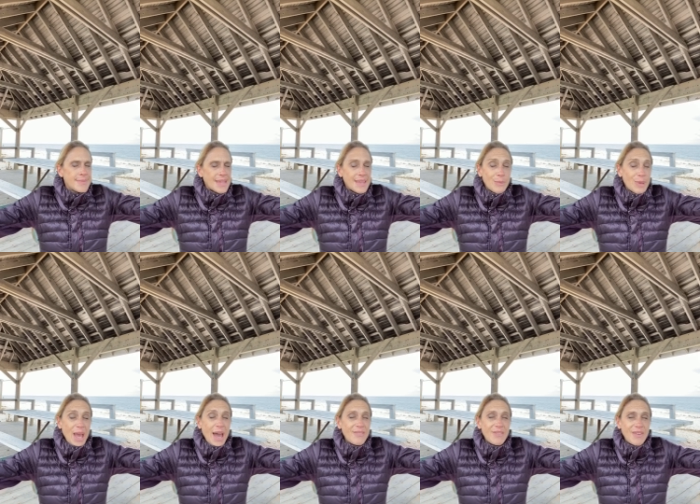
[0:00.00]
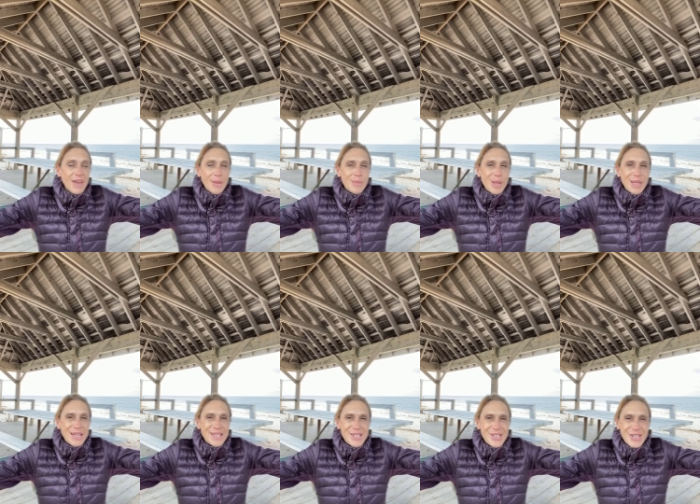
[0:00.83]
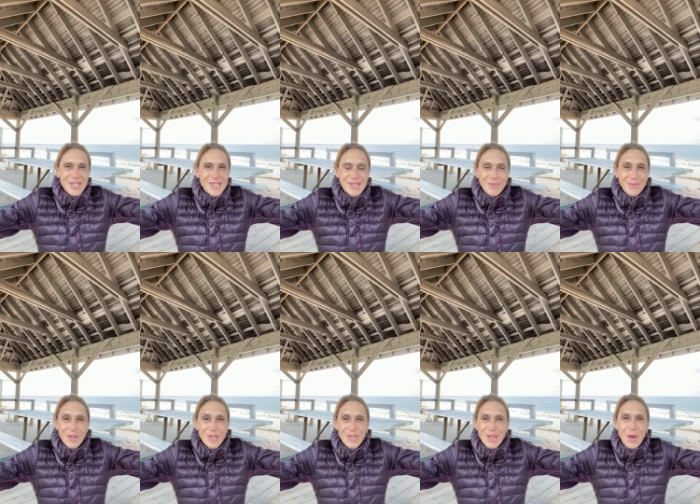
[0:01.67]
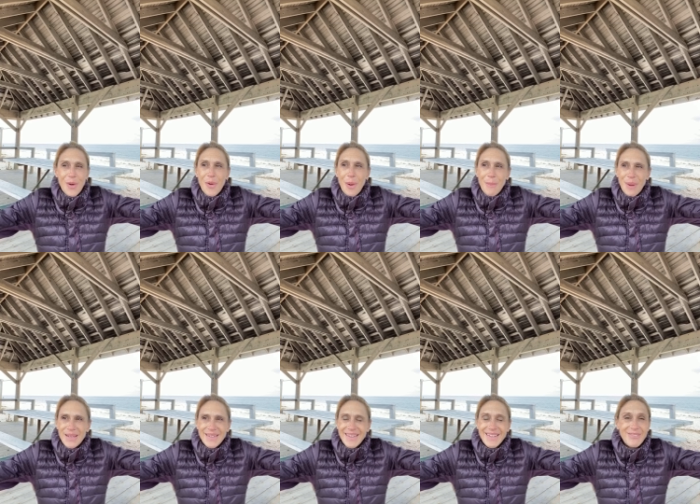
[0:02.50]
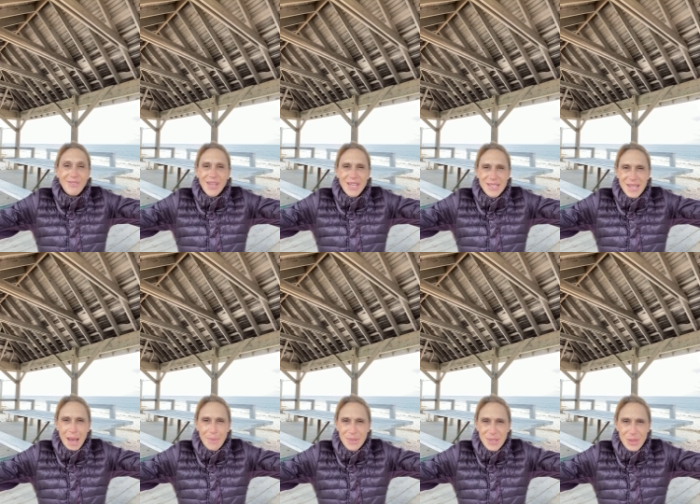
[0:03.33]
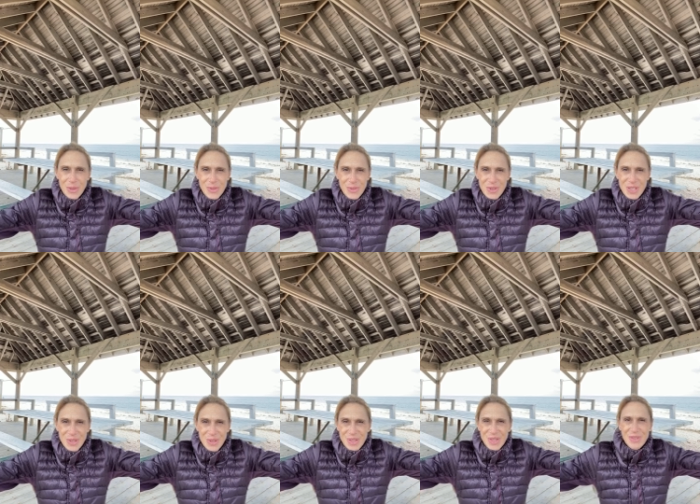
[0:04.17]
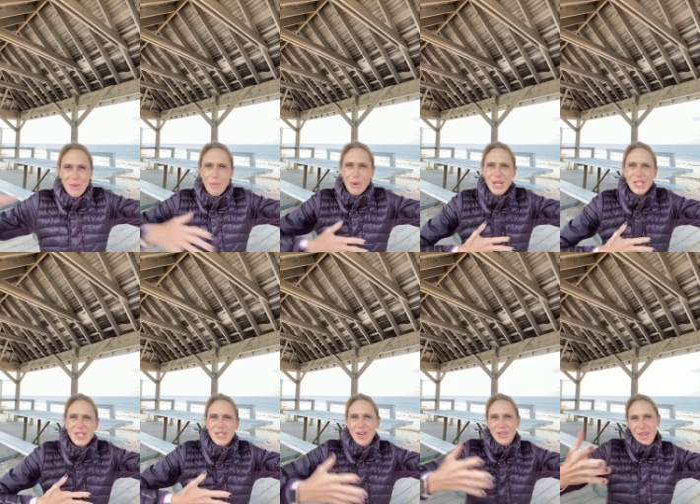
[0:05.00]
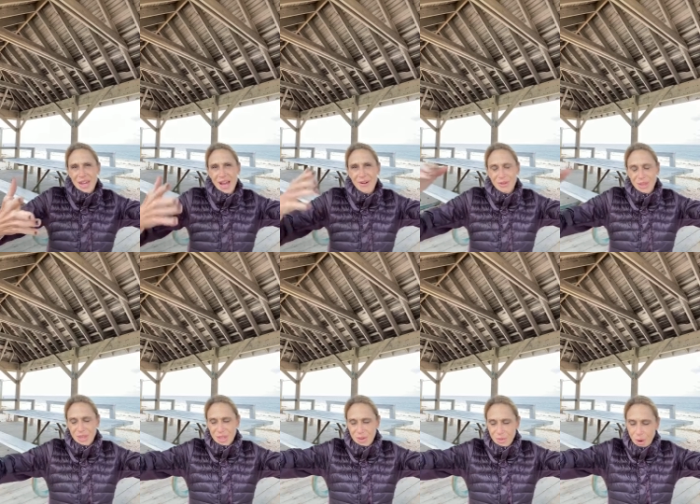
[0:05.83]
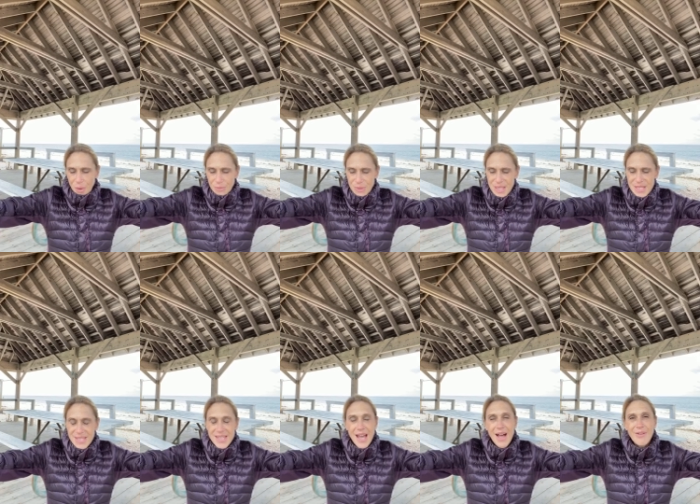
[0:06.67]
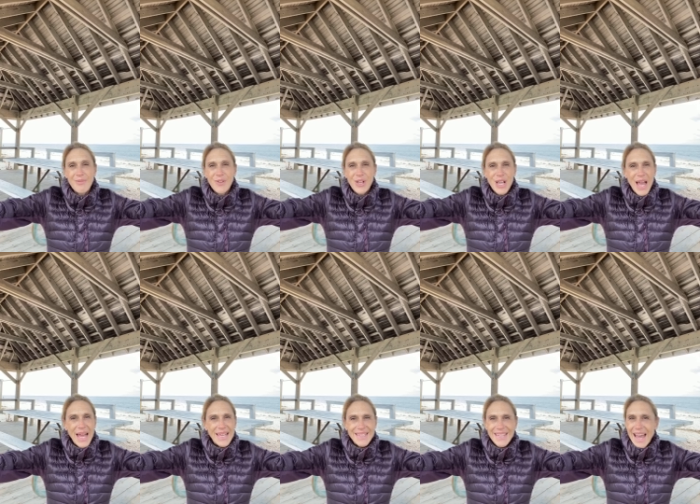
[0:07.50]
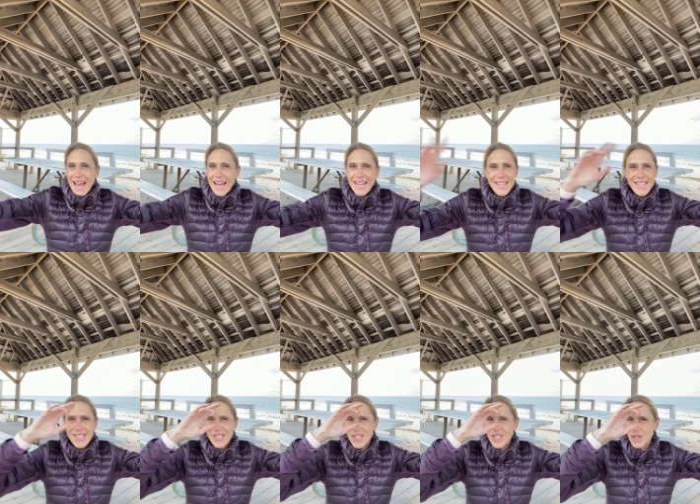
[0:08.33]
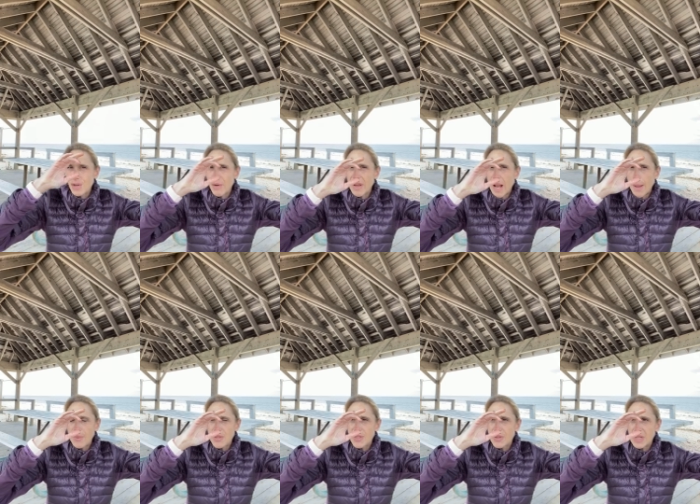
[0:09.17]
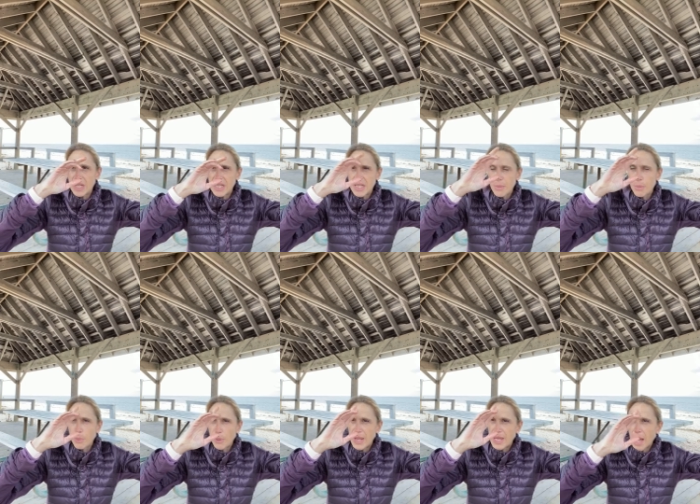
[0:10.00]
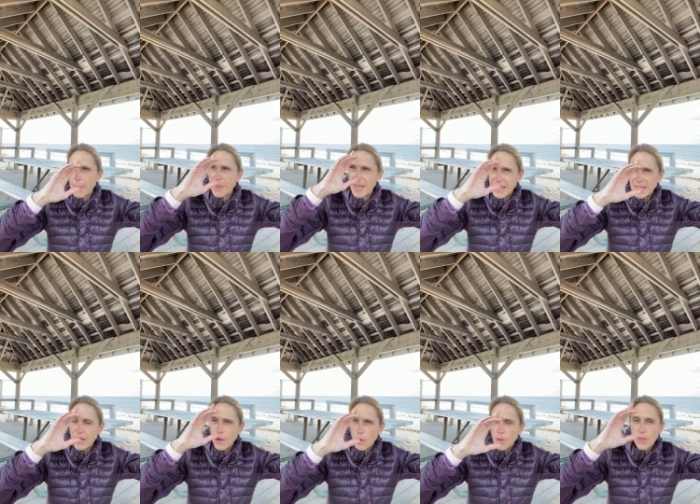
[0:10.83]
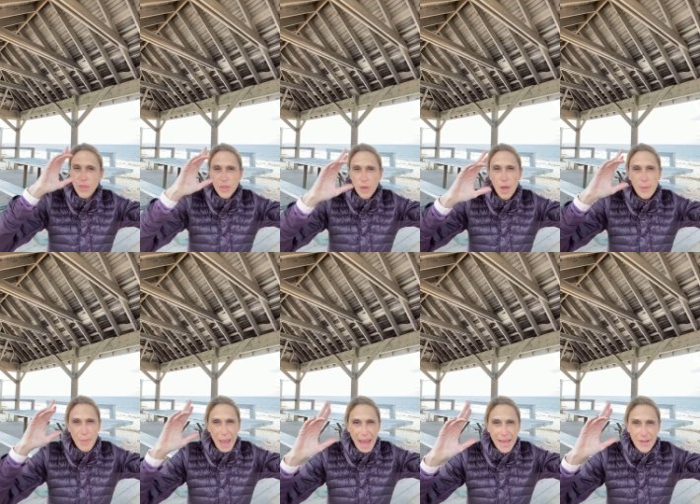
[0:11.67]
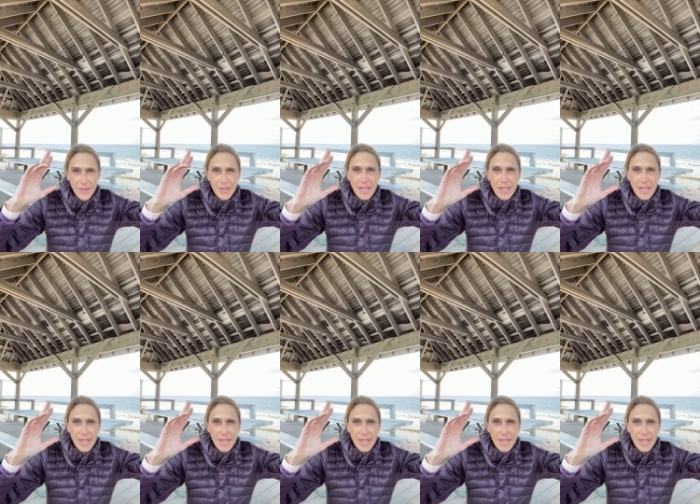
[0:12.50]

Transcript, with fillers: that we have available. It's just, we're so abundant if we can tap into those resources. So I wanted to share that out with you. Hope this is helpful. And yeah, it is just a great opportunity to break up any old thought pattern.